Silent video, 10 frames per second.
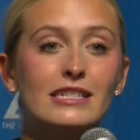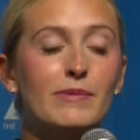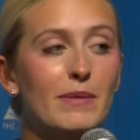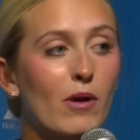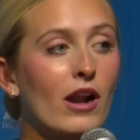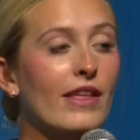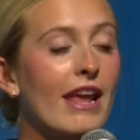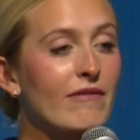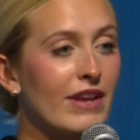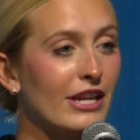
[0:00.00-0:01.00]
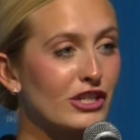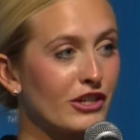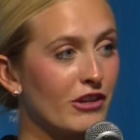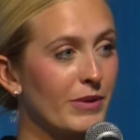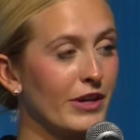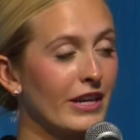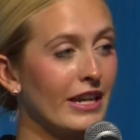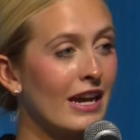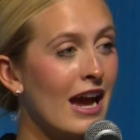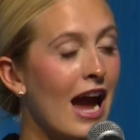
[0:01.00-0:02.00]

to be a part of the aviation community.